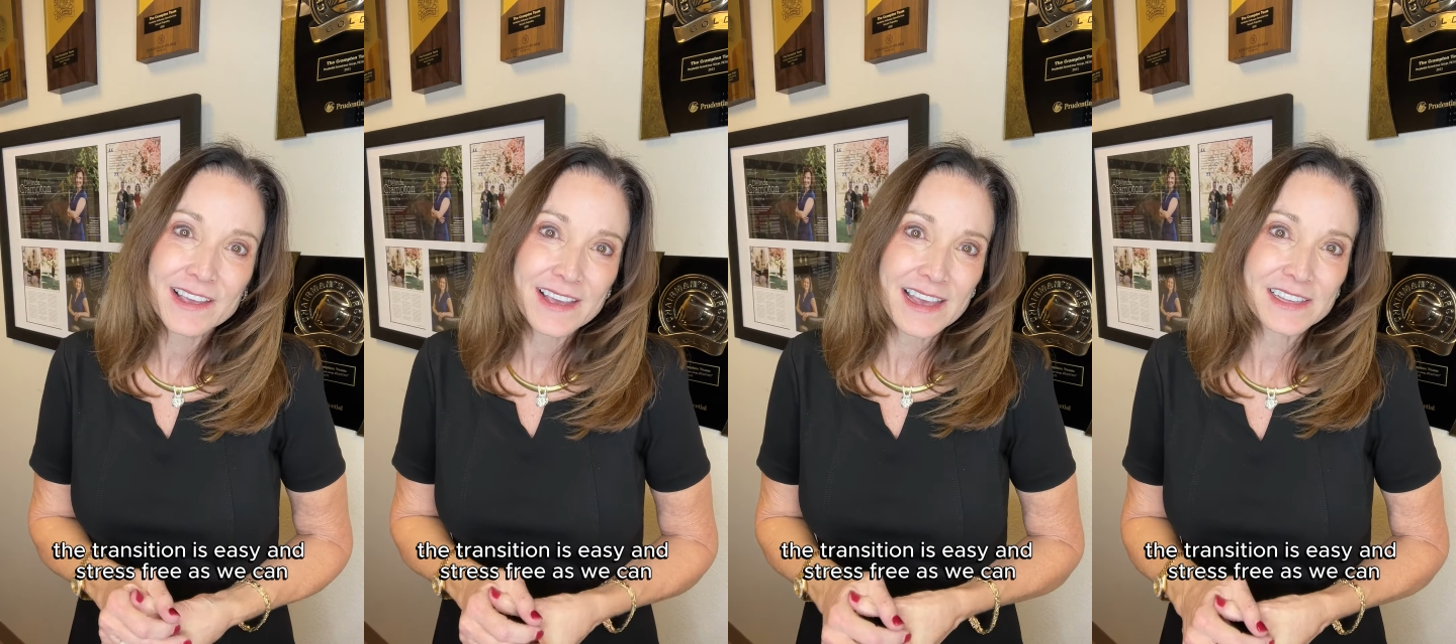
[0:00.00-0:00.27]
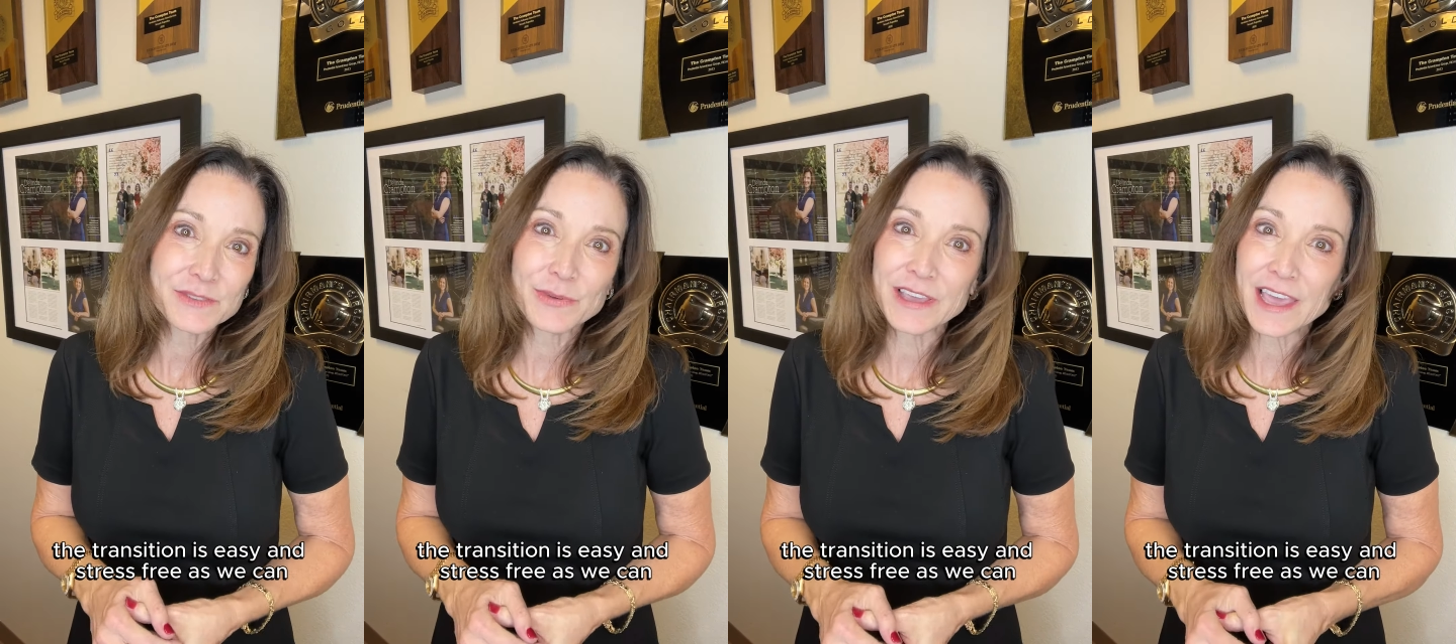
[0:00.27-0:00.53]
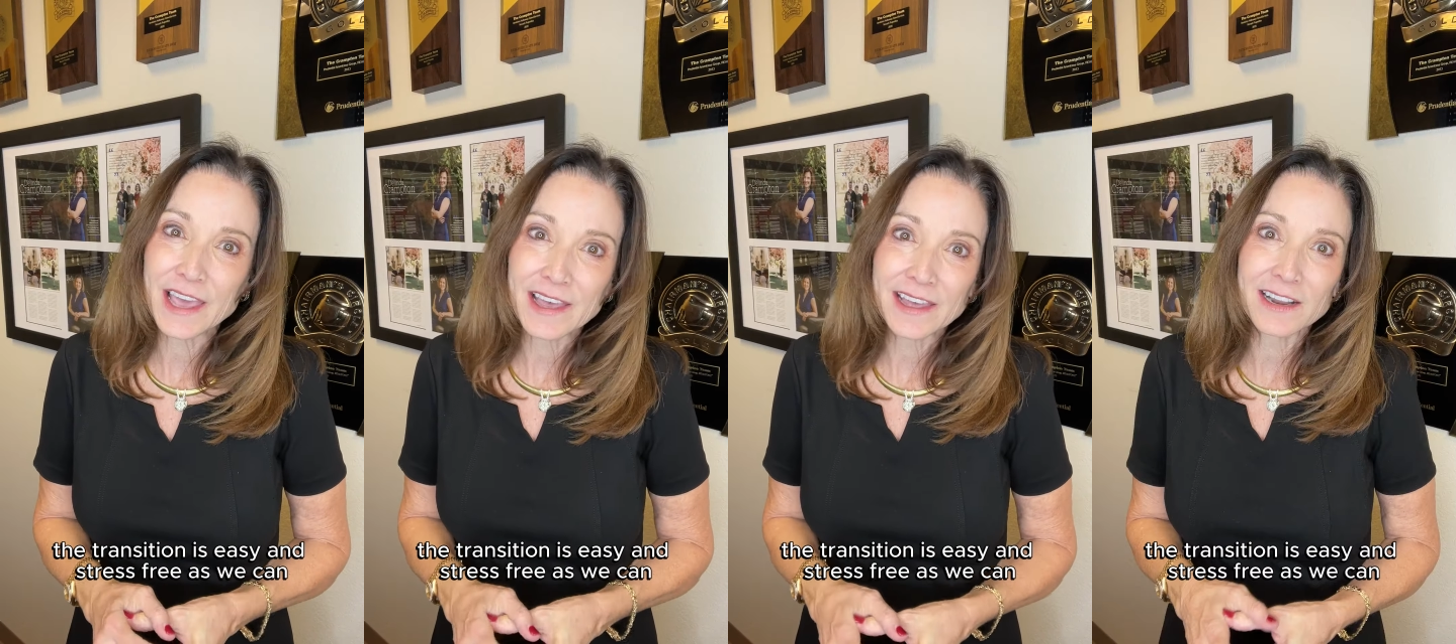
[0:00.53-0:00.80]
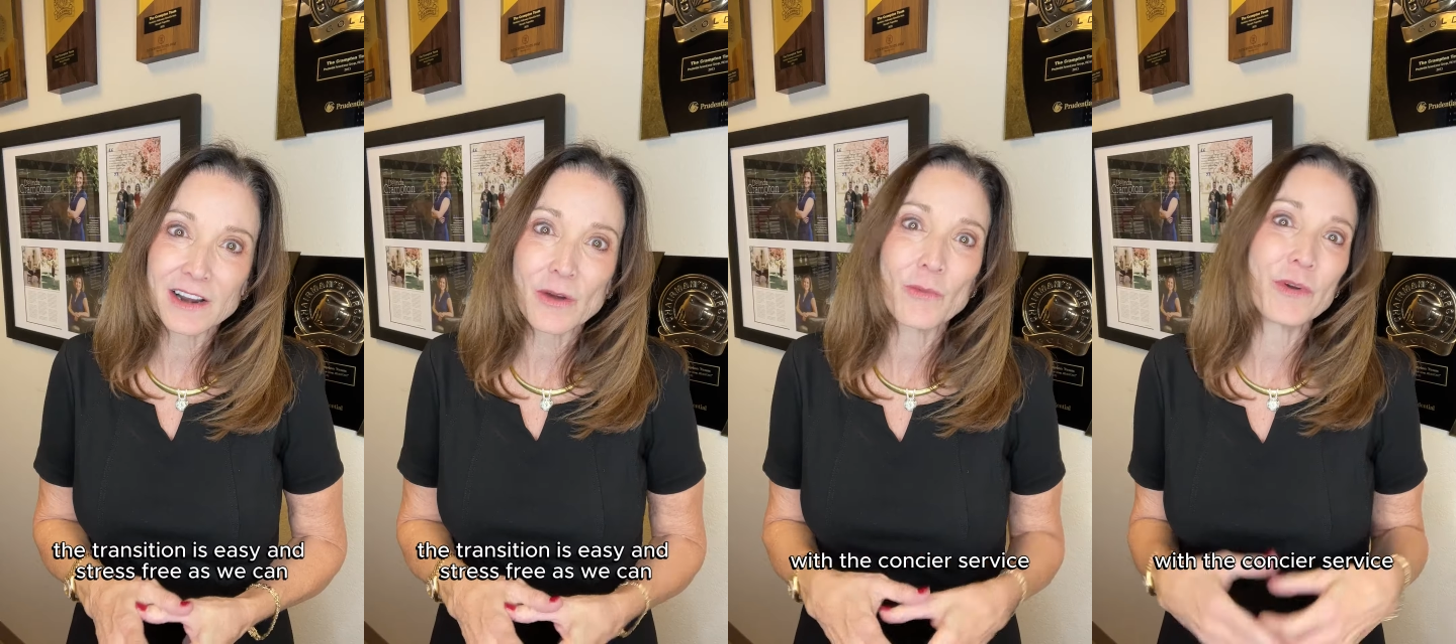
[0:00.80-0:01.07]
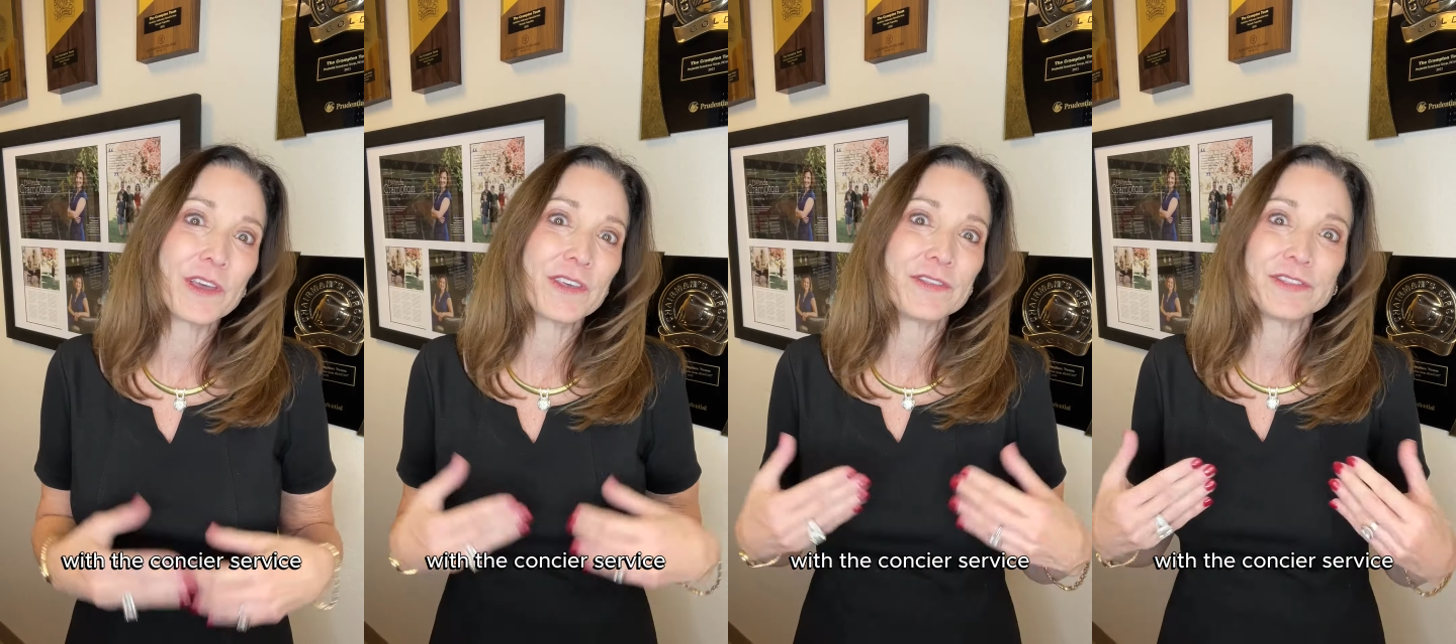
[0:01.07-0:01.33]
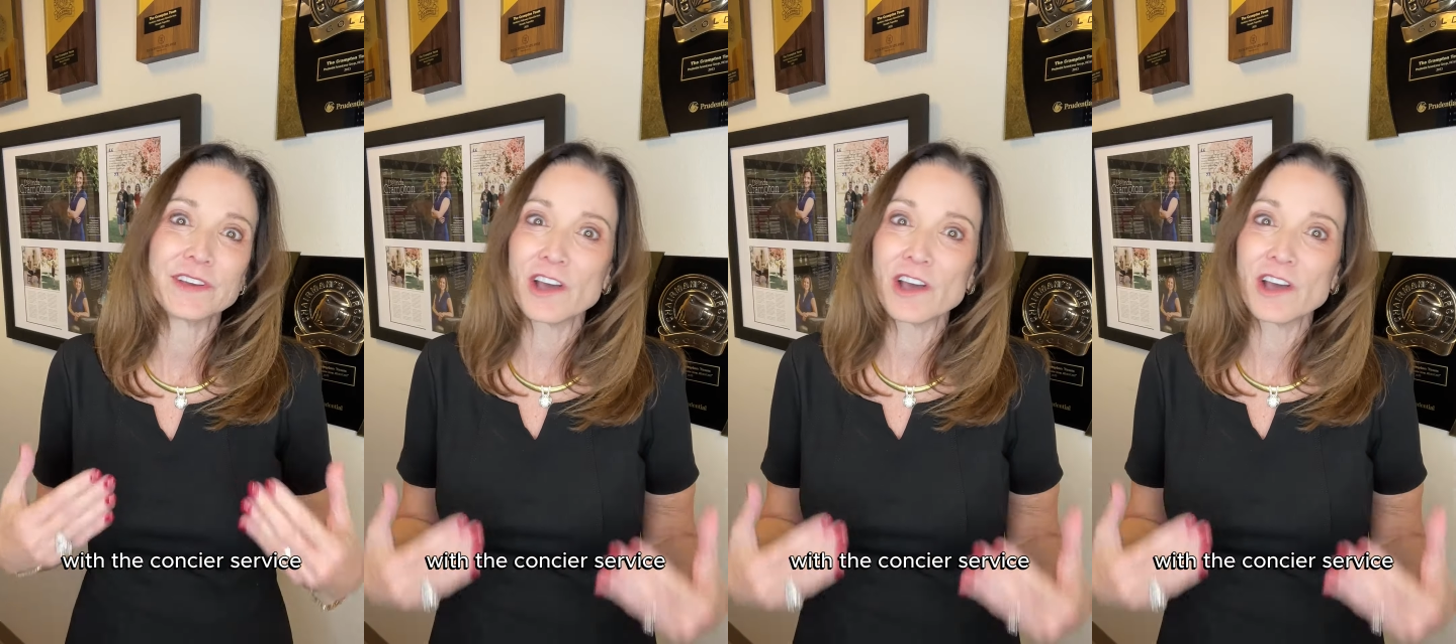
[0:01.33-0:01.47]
as we can with the